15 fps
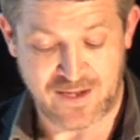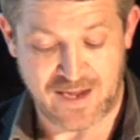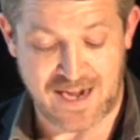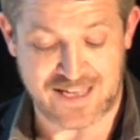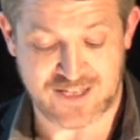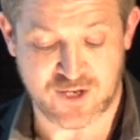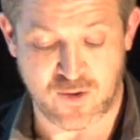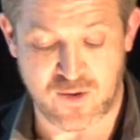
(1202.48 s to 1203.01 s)
I
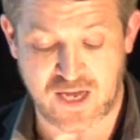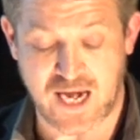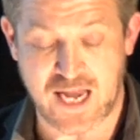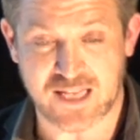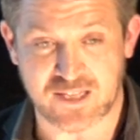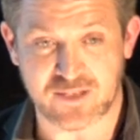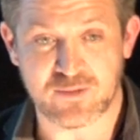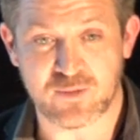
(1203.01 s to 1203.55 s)
had to go and
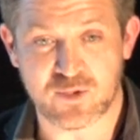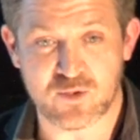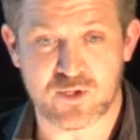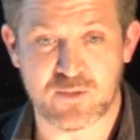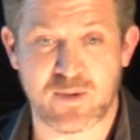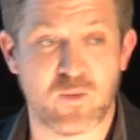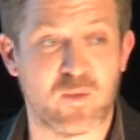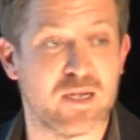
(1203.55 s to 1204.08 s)
collect it, which was
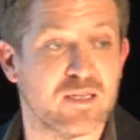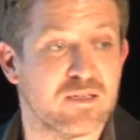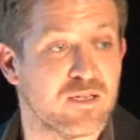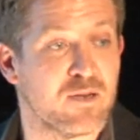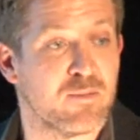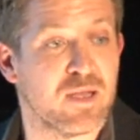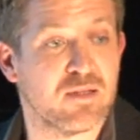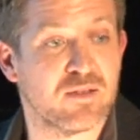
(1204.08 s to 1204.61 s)
a bit weird
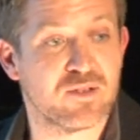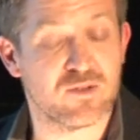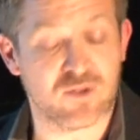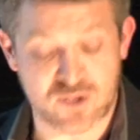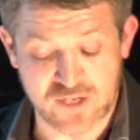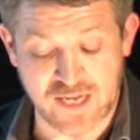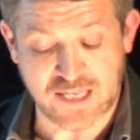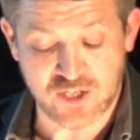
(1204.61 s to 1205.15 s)
and a bit
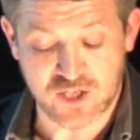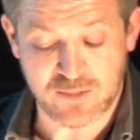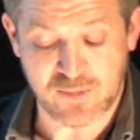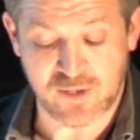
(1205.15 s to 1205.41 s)
sort of sketchy,